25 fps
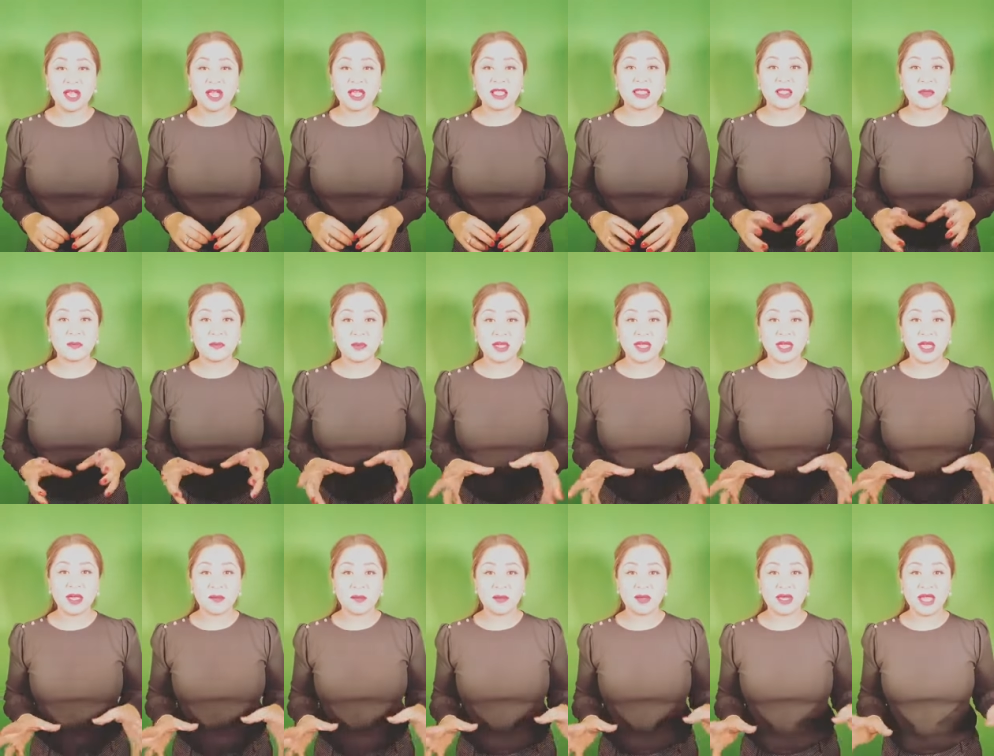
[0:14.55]
the
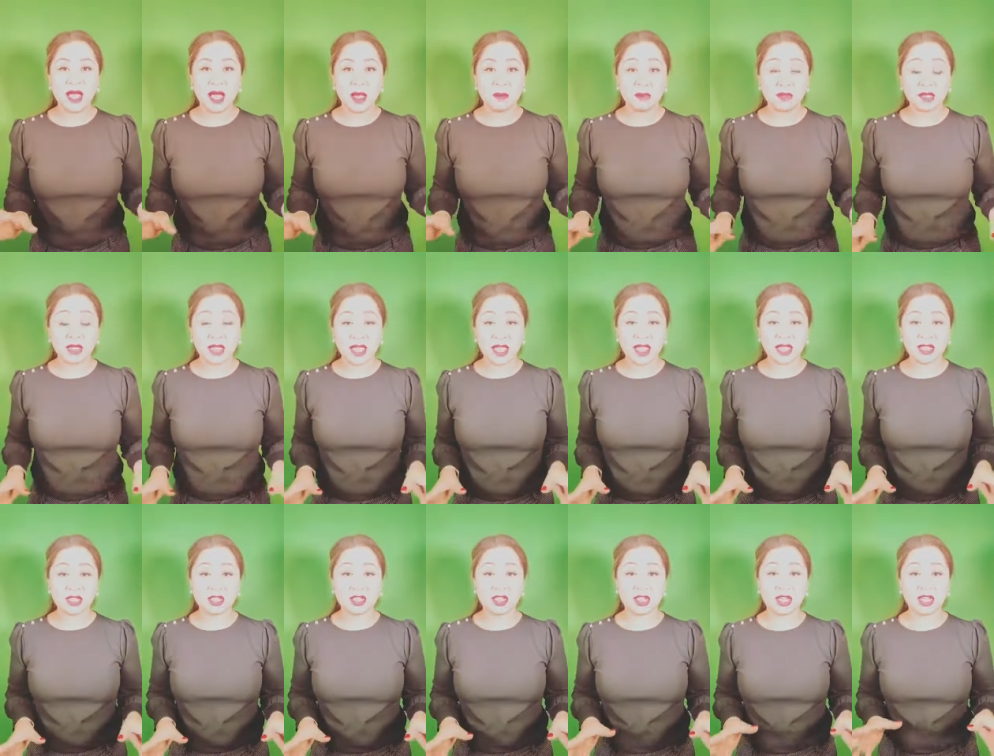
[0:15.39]
PMP
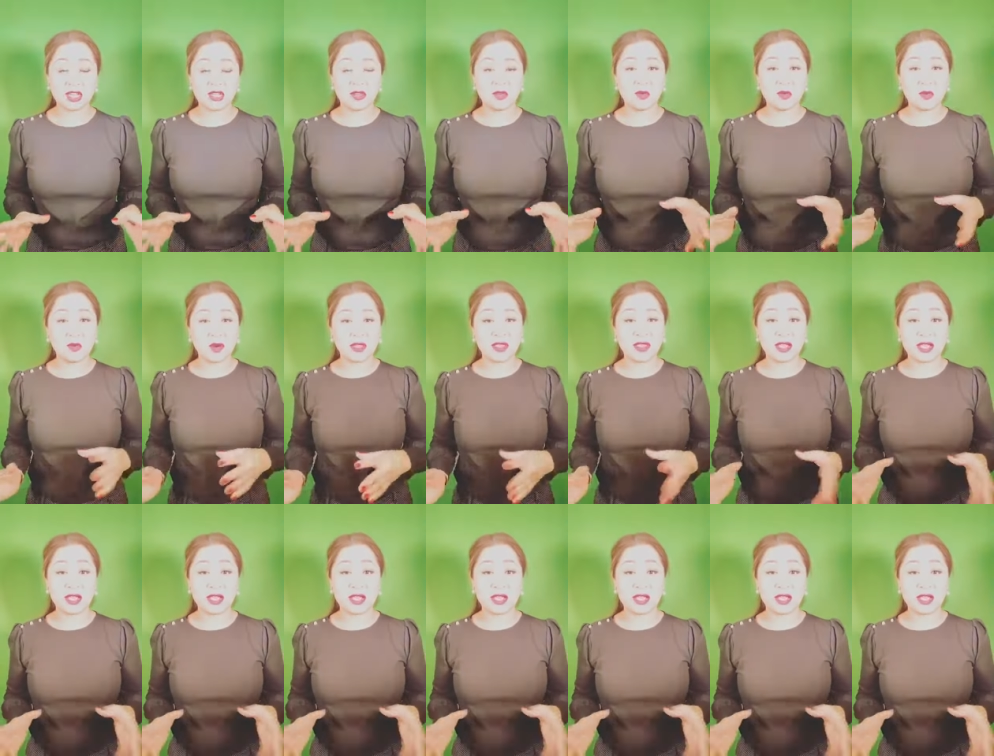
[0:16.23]
application or the